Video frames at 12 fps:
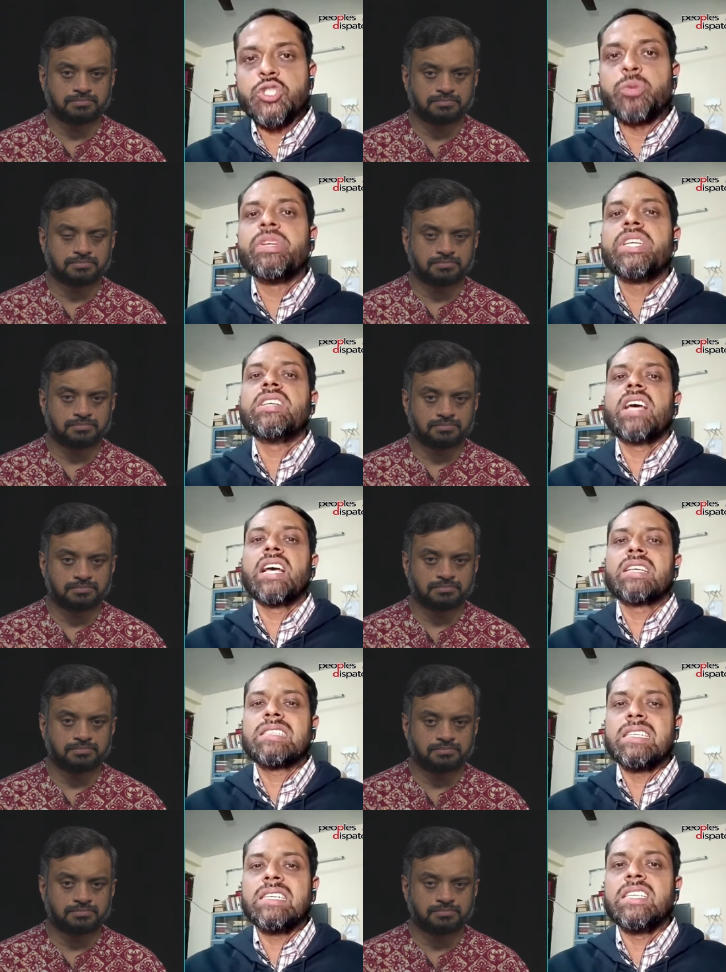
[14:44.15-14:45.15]
Speaker 1: to be uh,
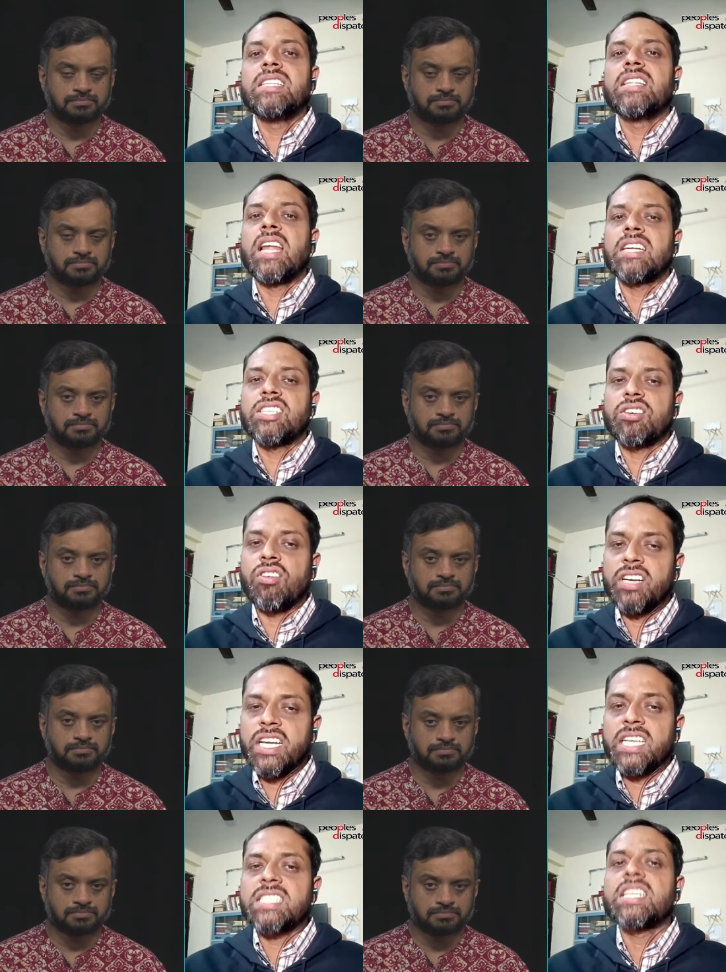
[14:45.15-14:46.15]
seen in the larger
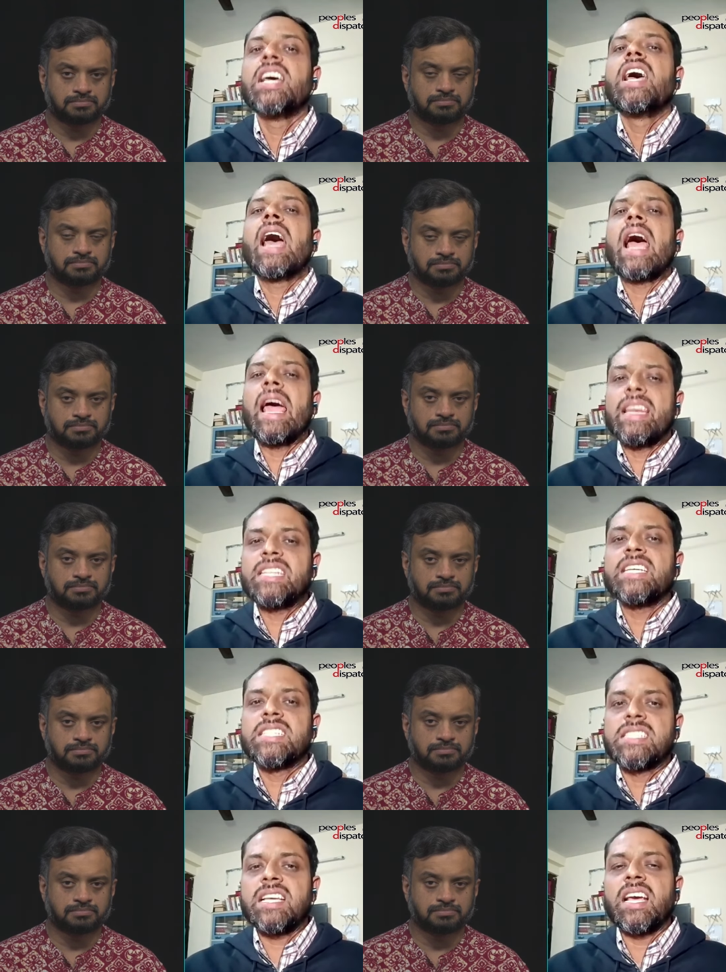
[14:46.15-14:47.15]
context, and it
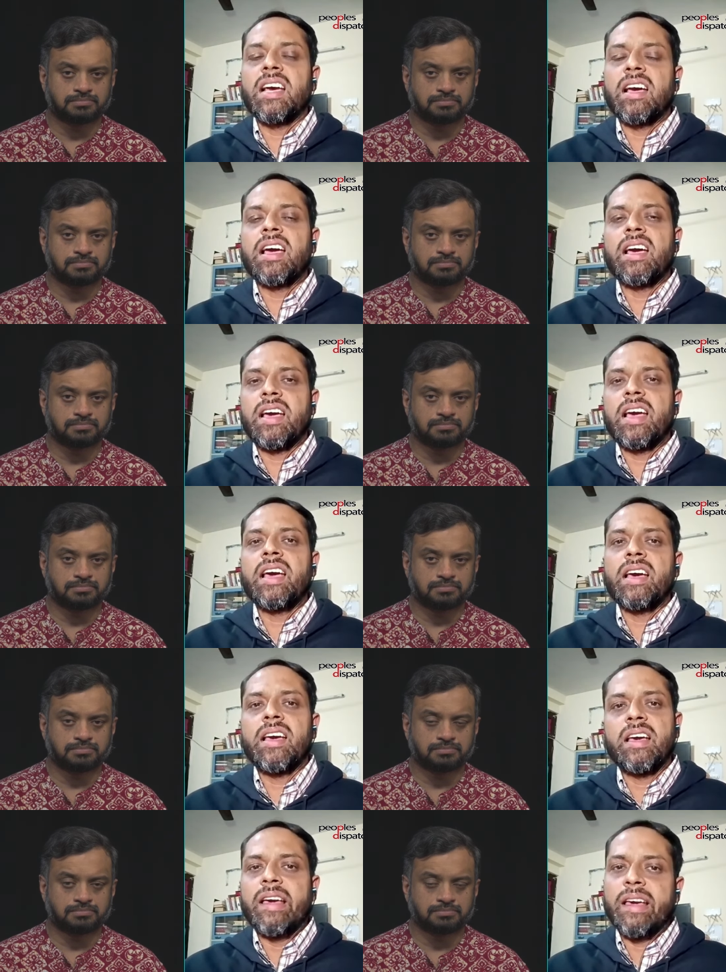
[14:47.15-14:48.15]
is
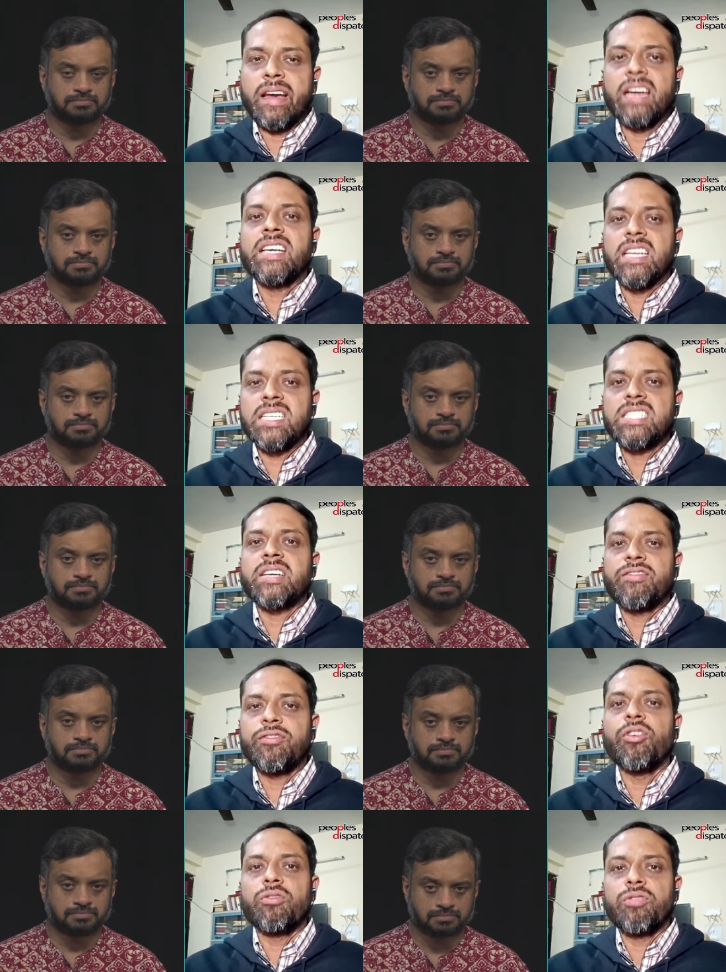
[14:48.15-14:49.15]
a, a, a radical
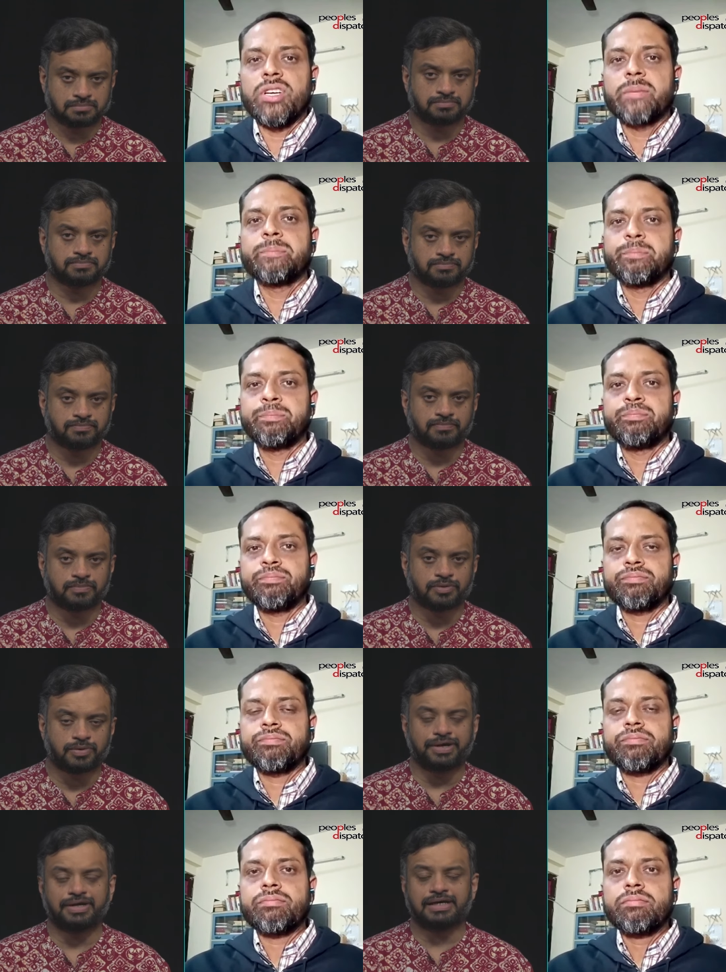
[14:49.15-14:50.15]
step forward.
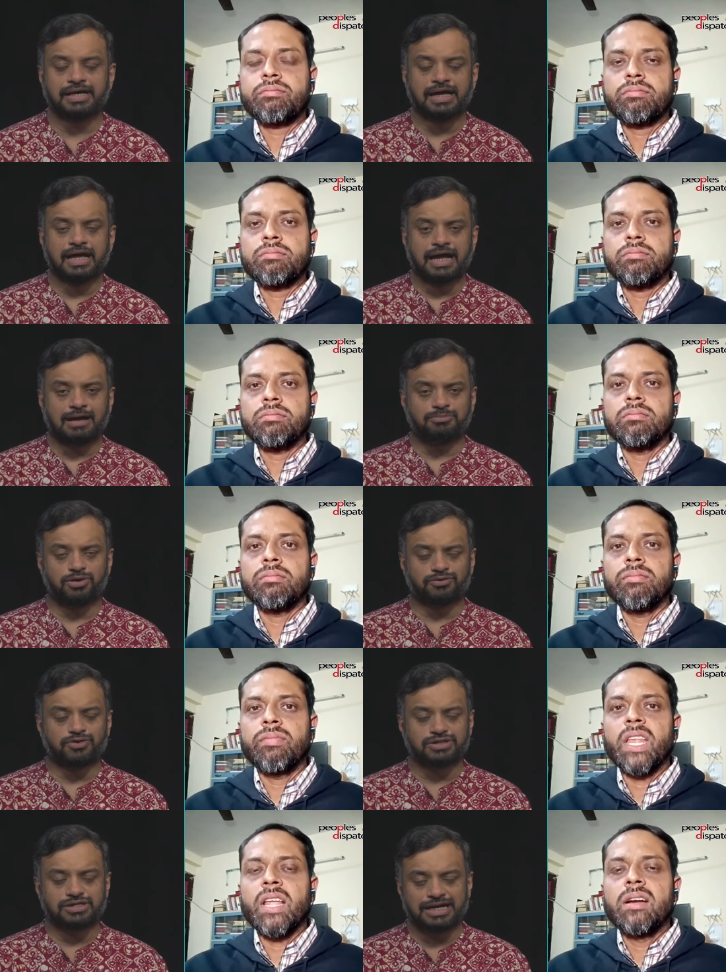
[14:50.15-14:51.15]
Speaker 2: Right. Abdul,
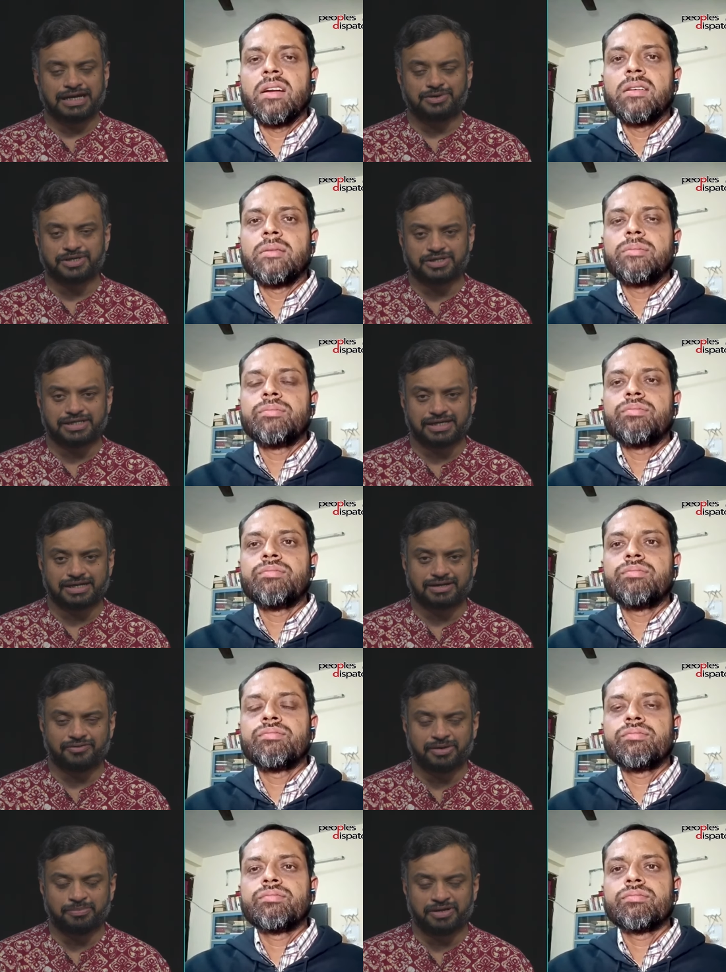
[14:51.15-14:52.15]
of course, uh, interesting,
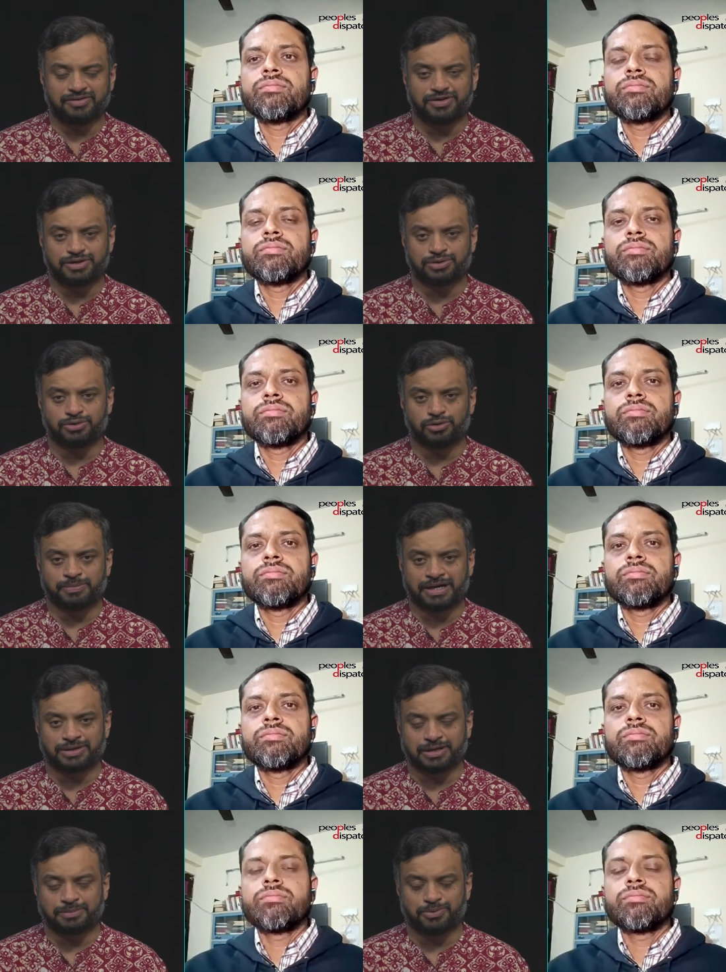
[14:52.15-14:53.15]
uh, very briefly to go
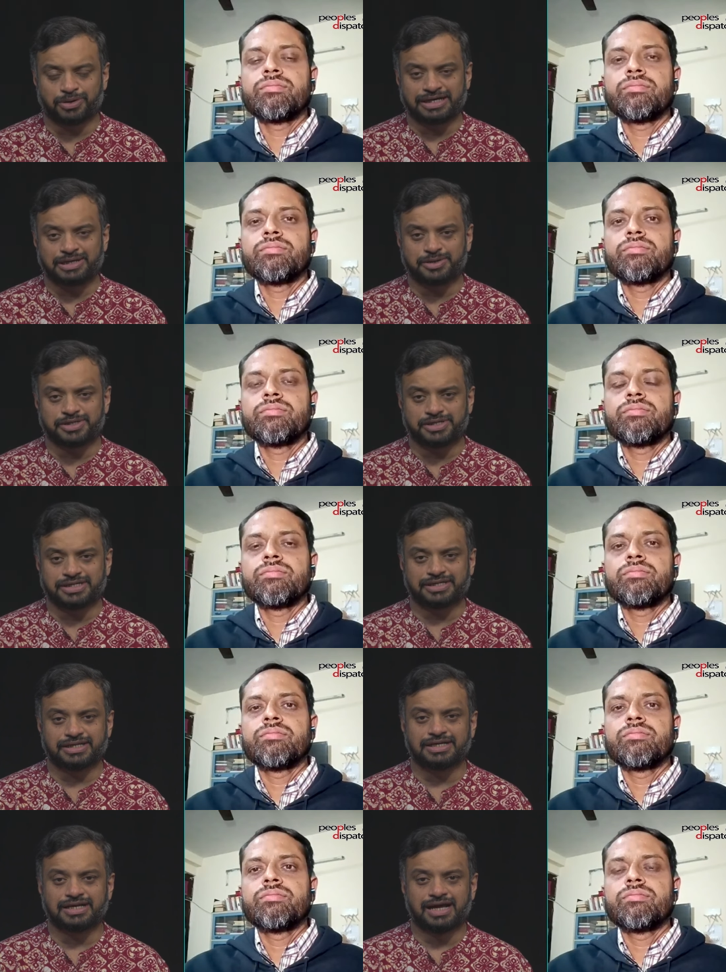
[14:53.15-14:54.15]
back to that point, interesting
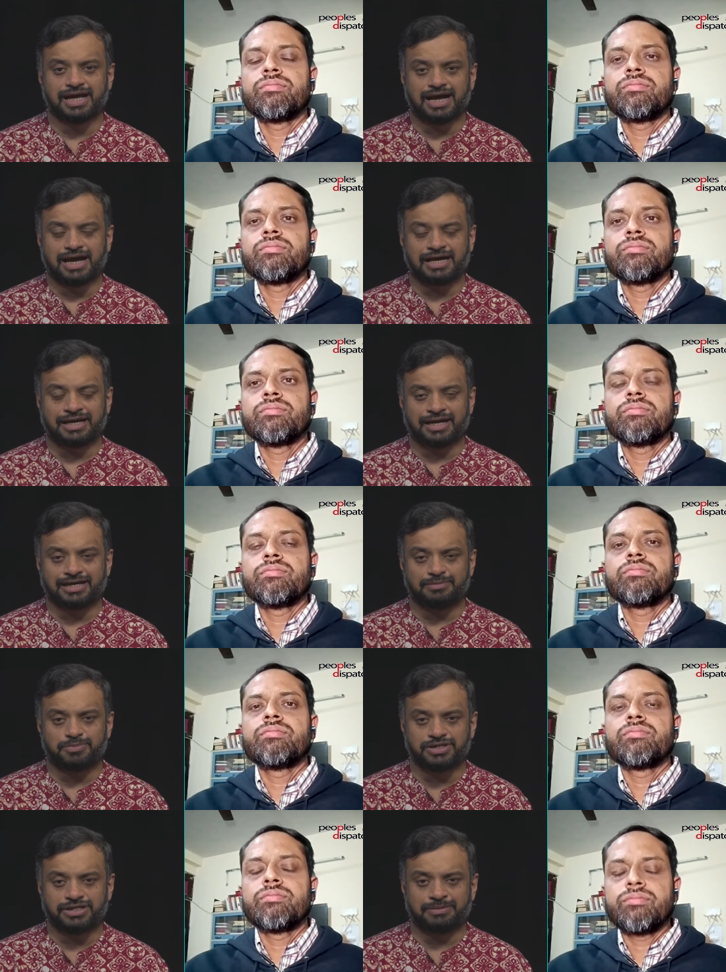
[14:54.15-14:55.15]
that
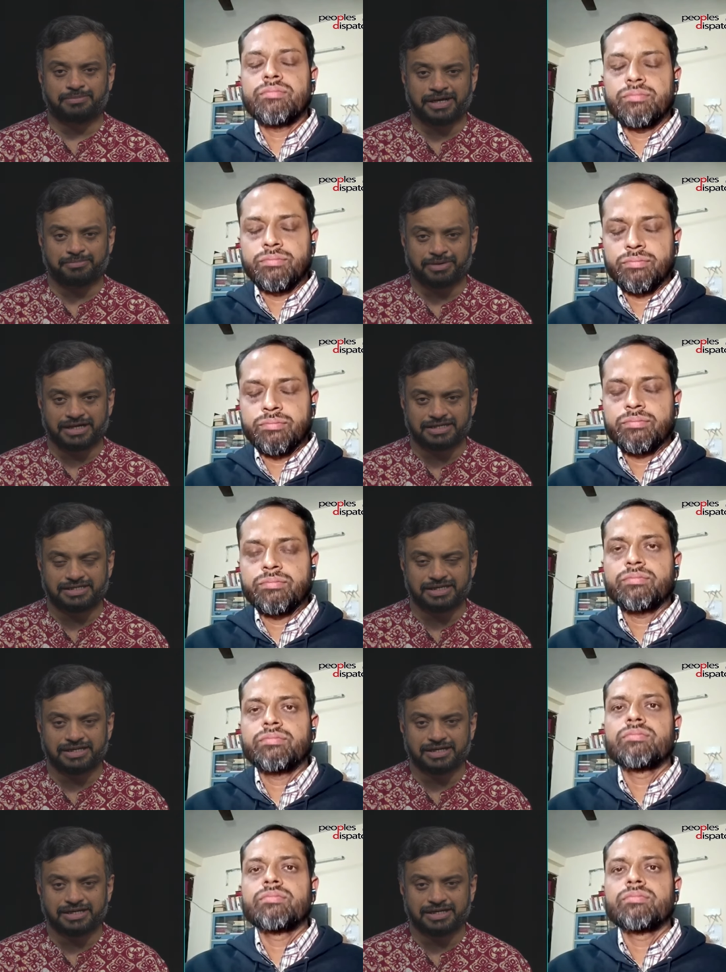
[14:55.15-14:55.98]
Iranian President Ebrahim Raisi